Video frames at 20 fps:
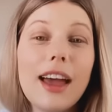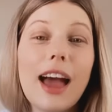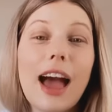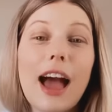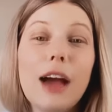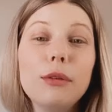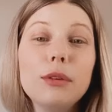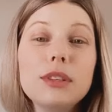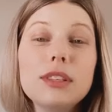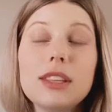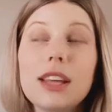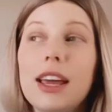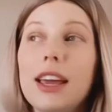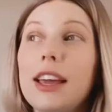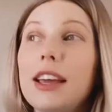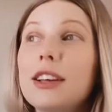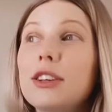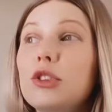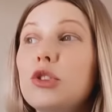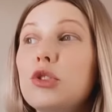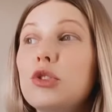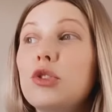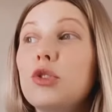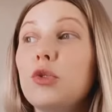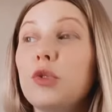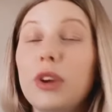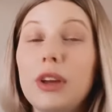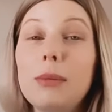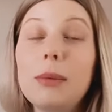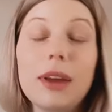I was like
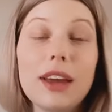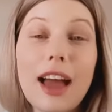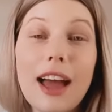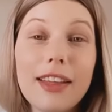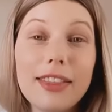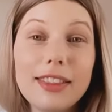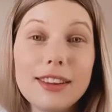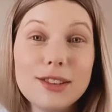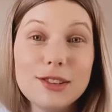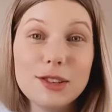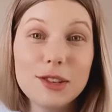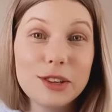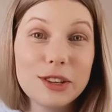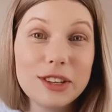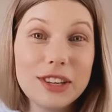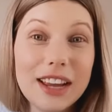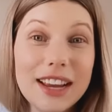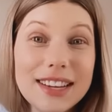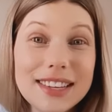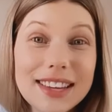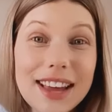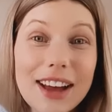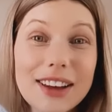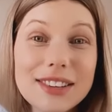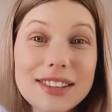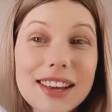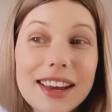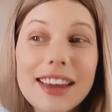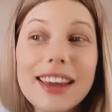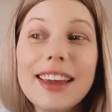screaming at these nurses. I
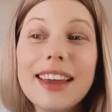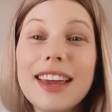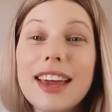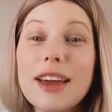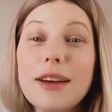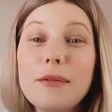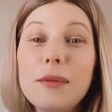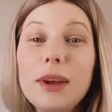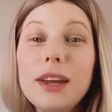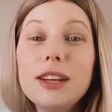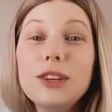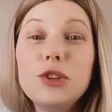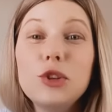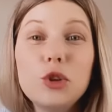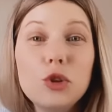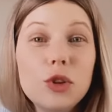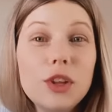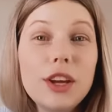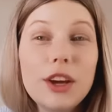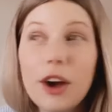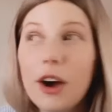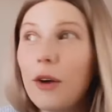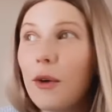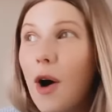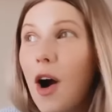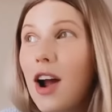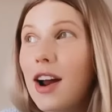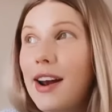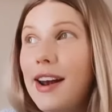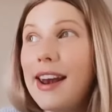was like, get me to the
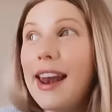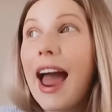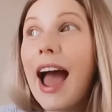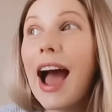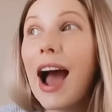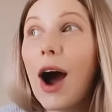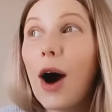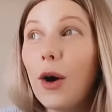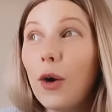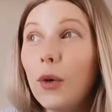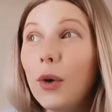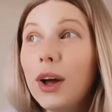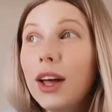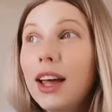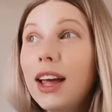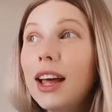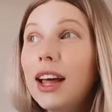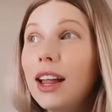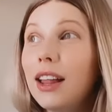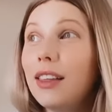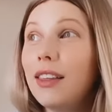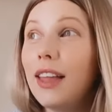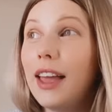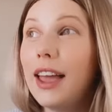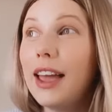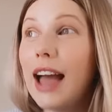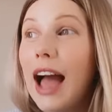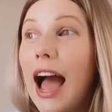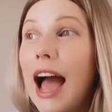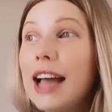OR now.
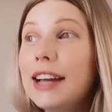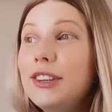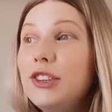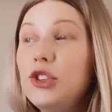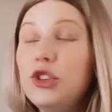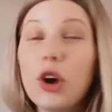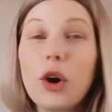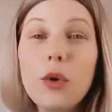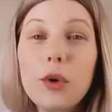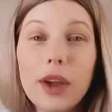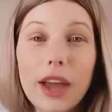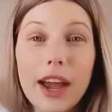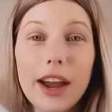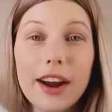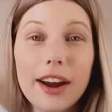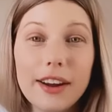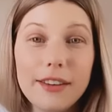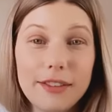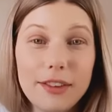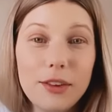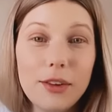Like, I don't care.